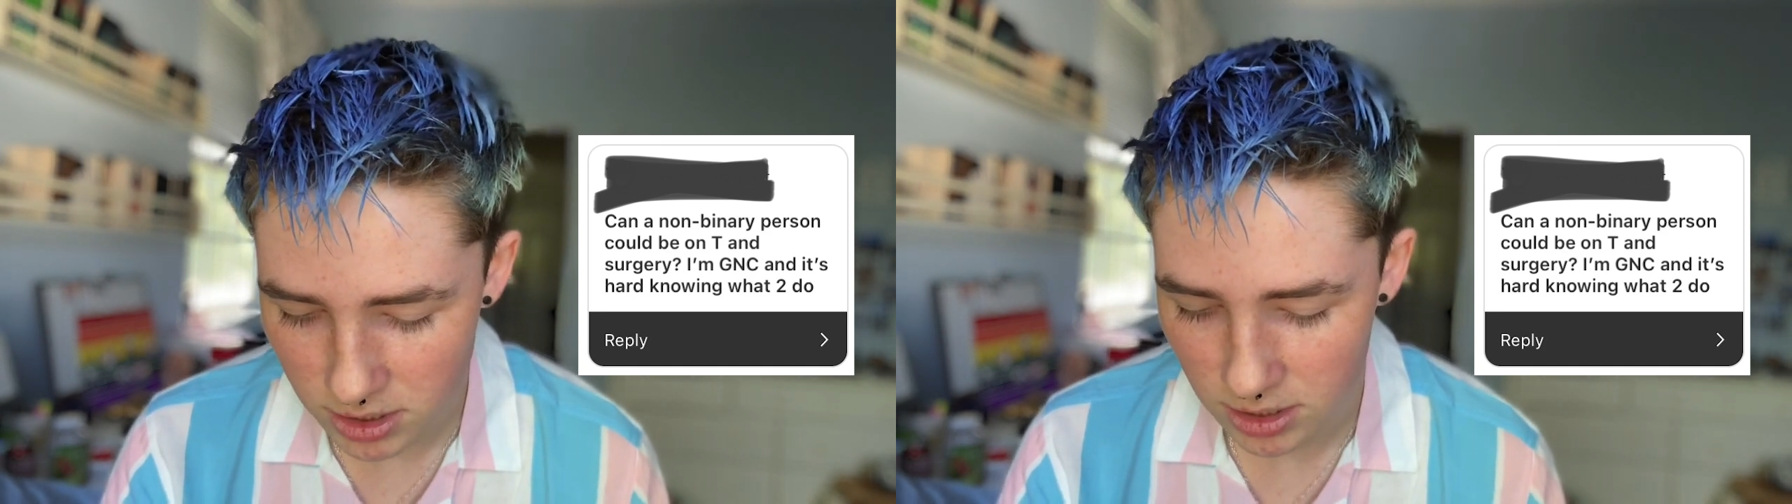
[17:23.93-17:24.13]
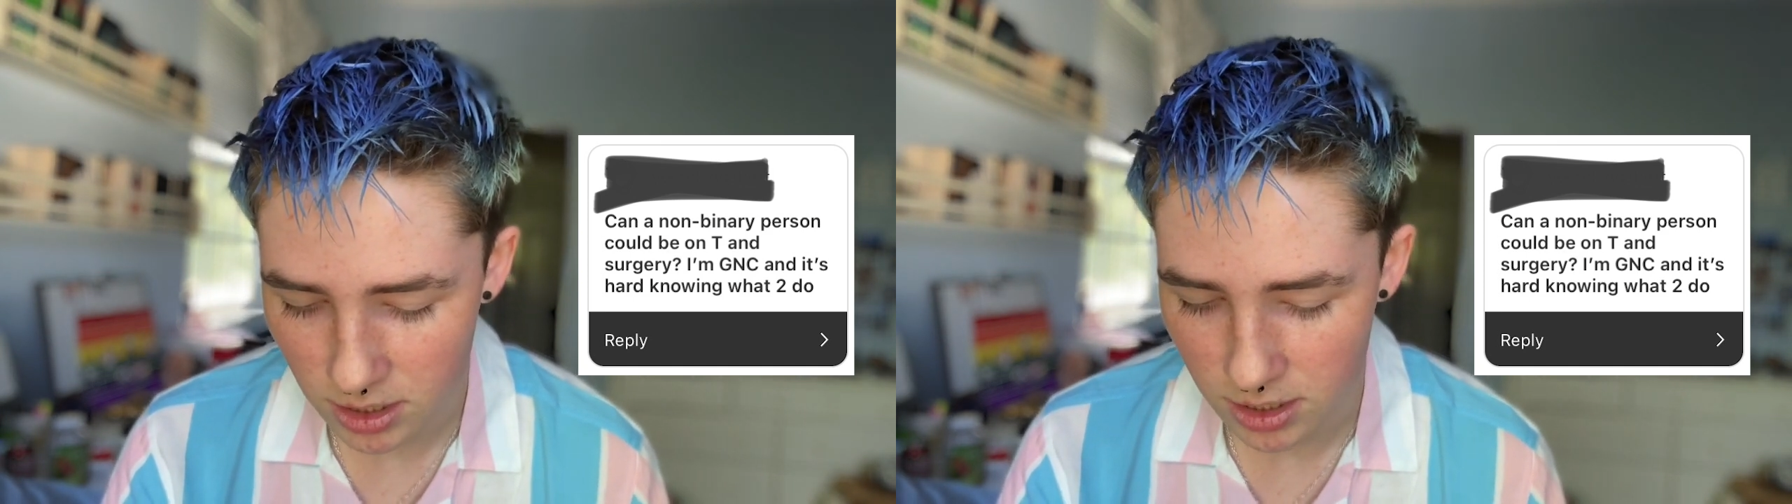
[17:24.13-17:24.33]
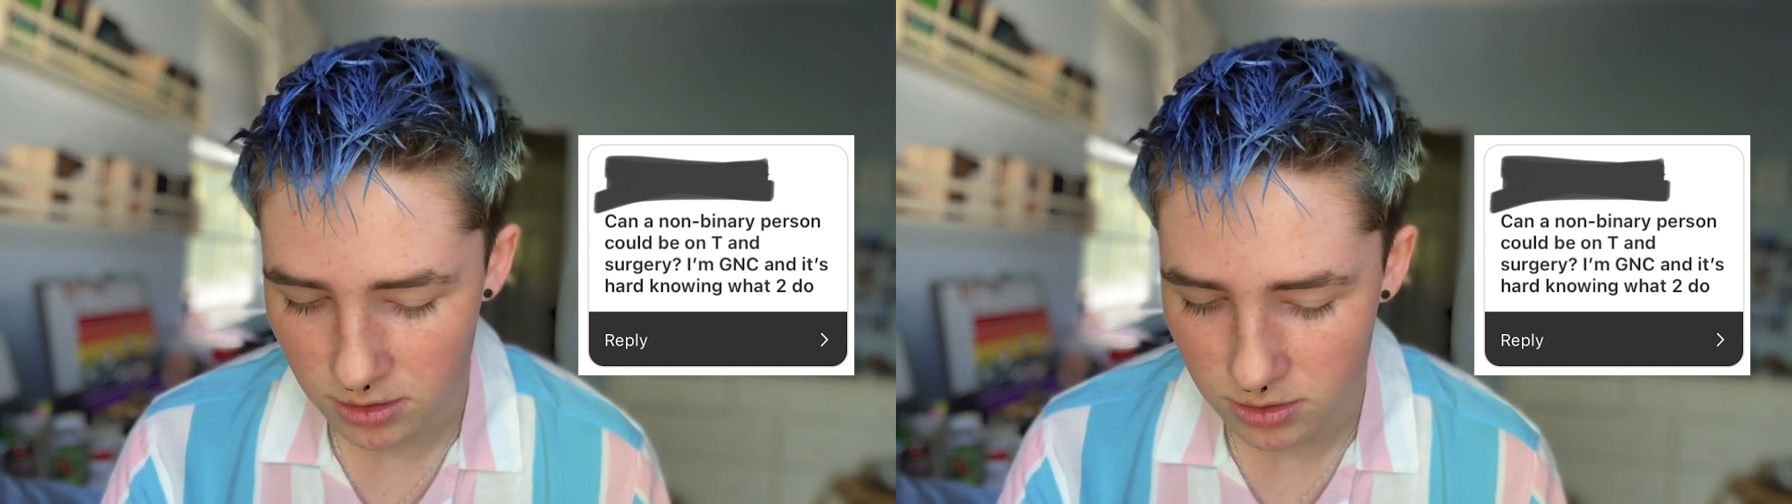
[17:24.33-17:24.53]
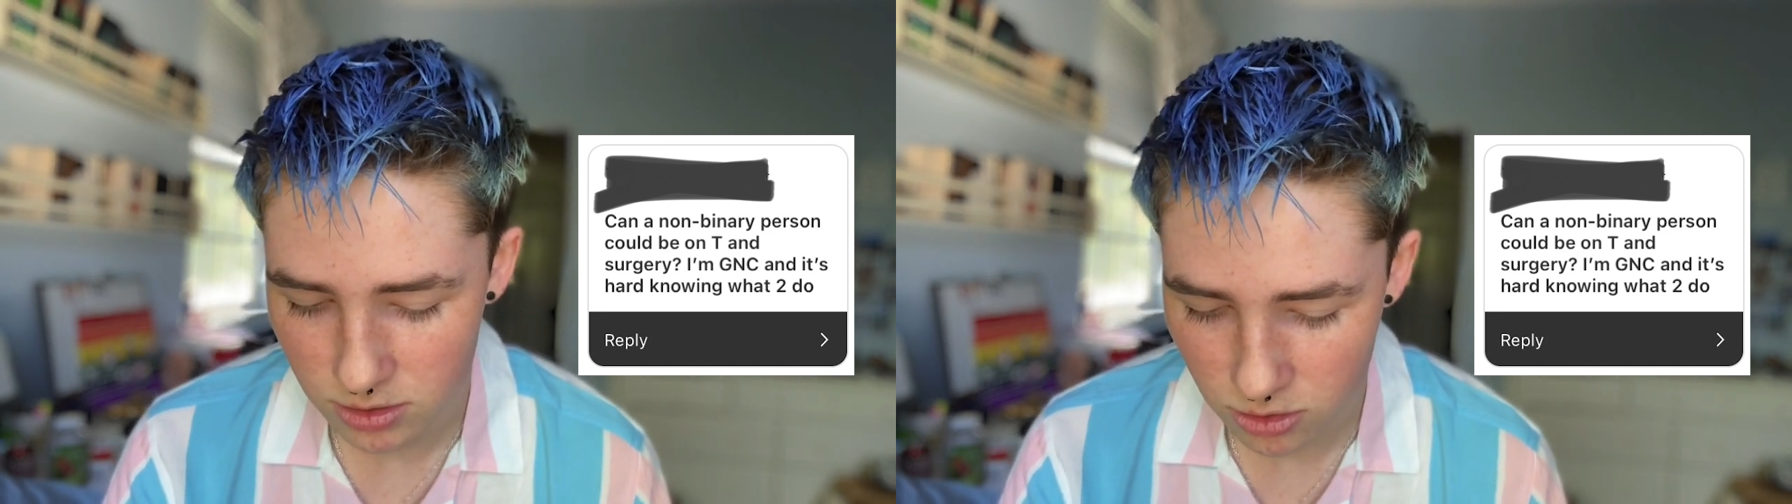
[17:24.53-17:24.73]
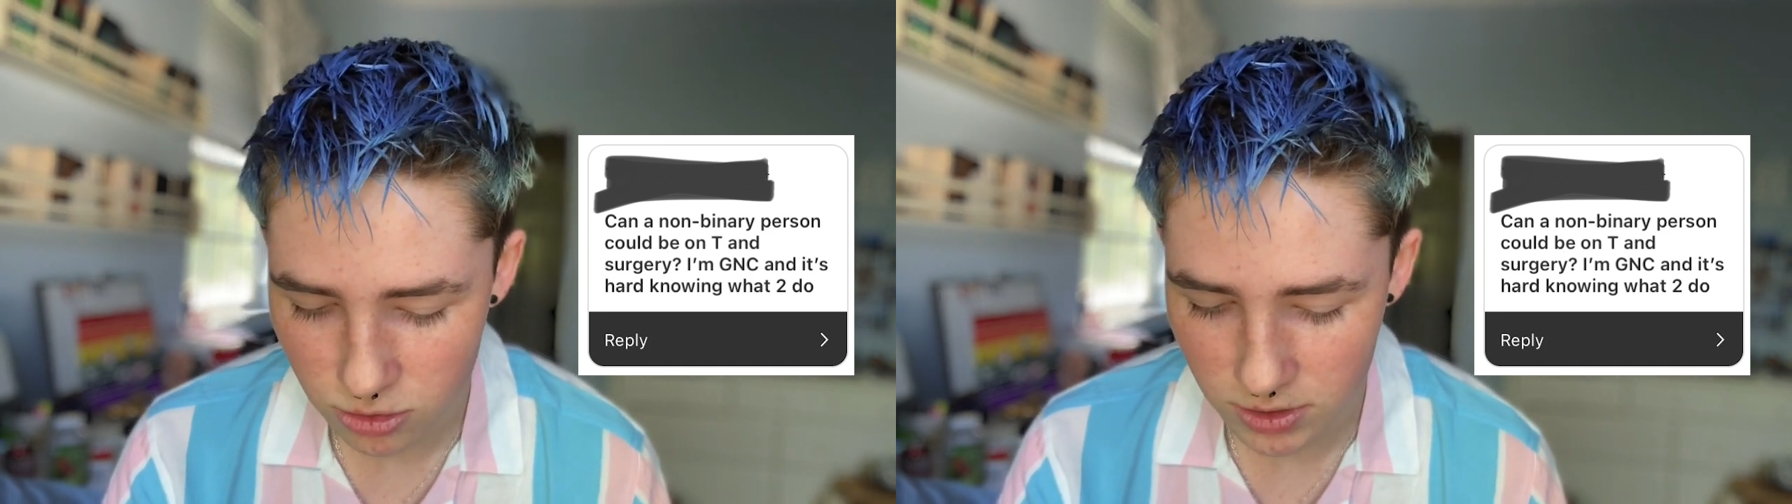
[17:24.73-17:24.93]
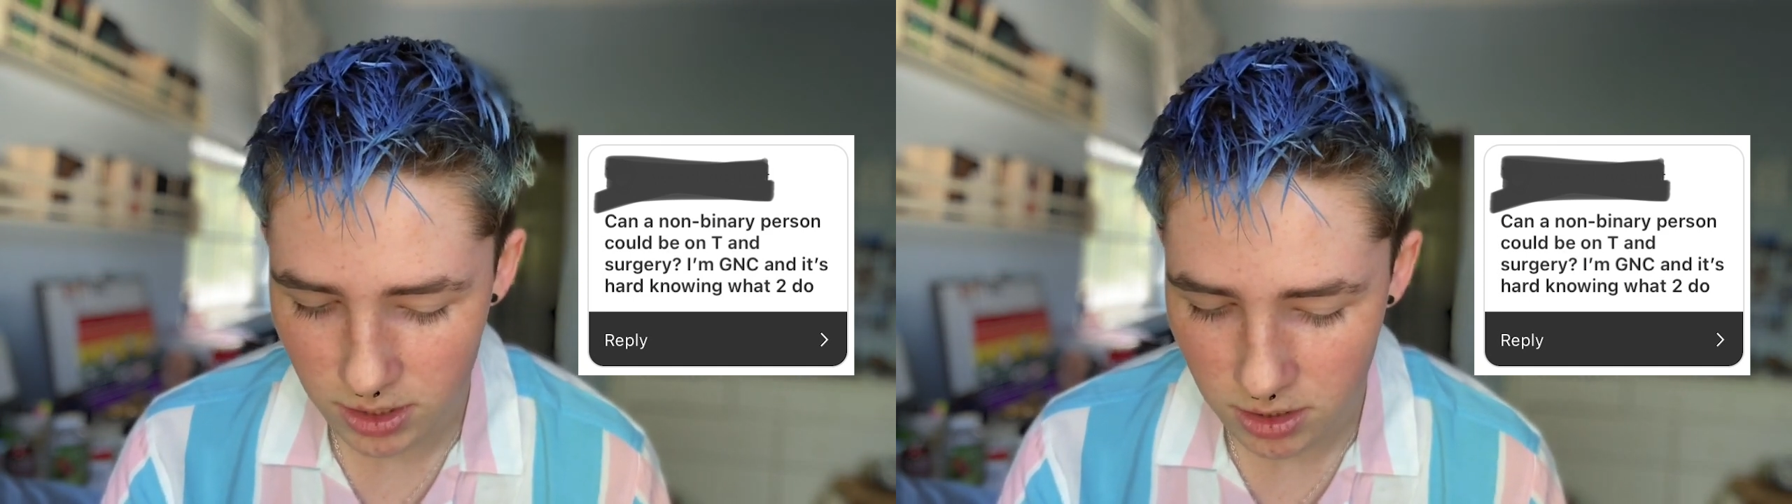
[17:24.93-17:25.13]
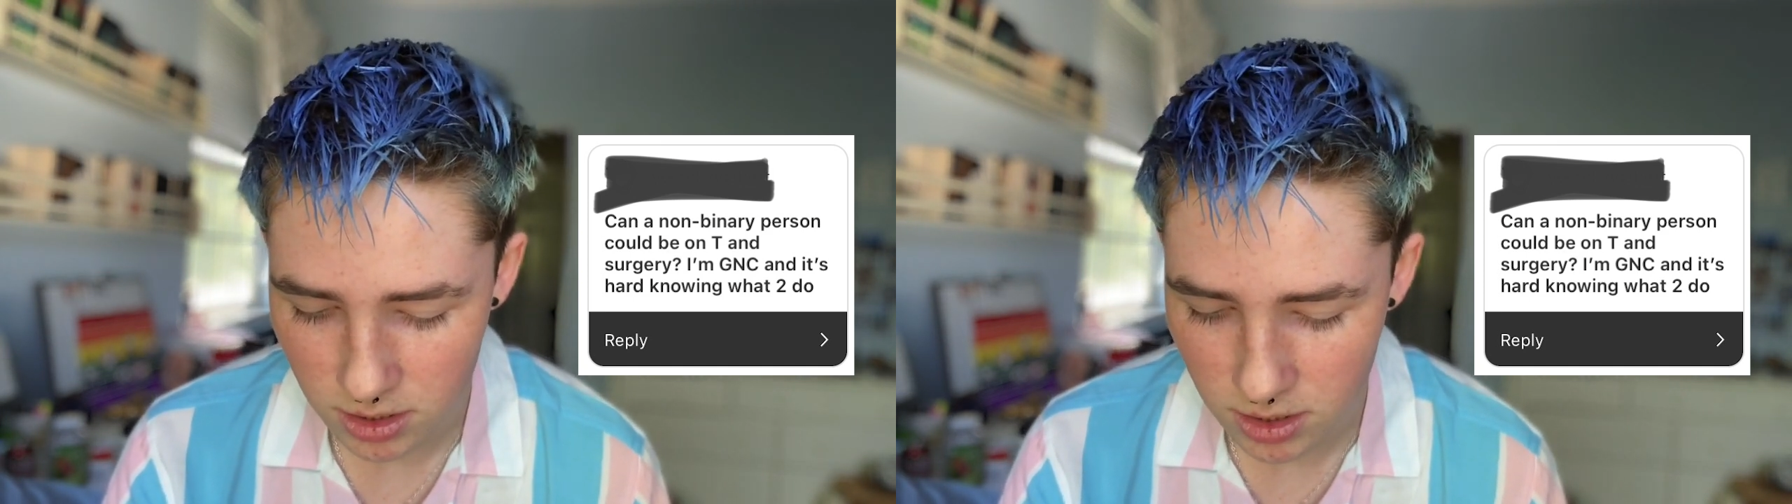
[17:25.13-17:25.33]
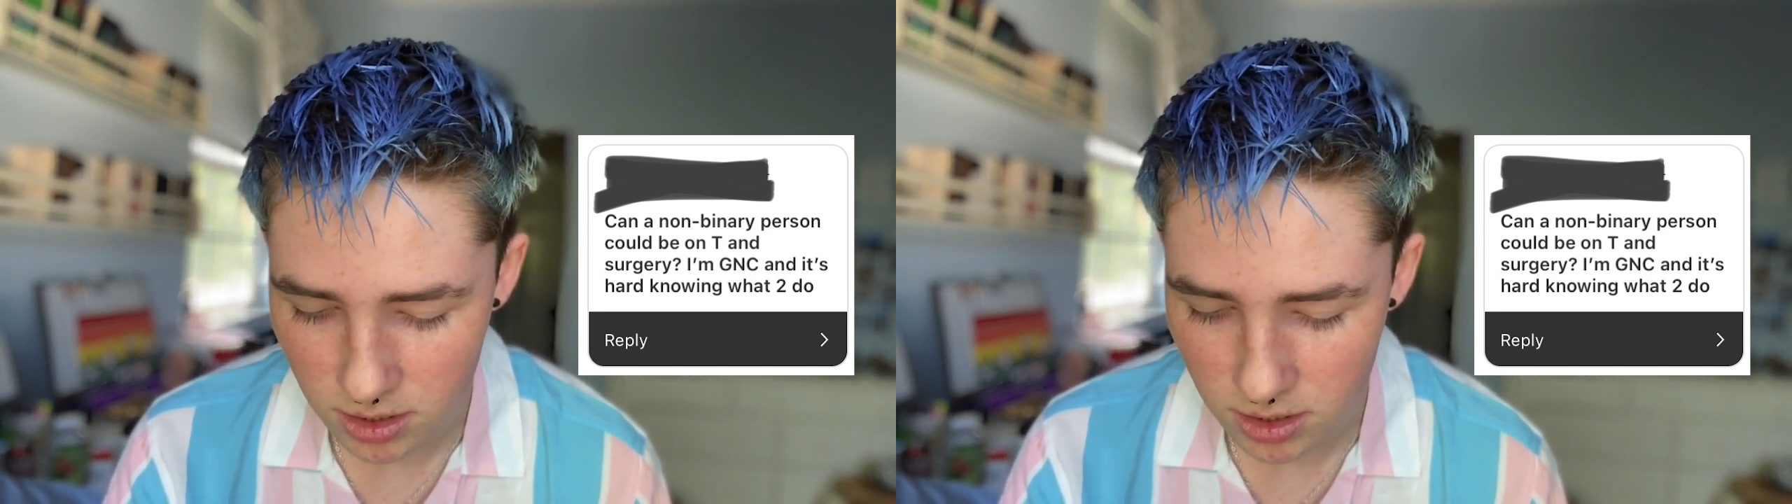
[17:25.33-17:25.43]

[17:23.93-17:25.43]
T and surgery?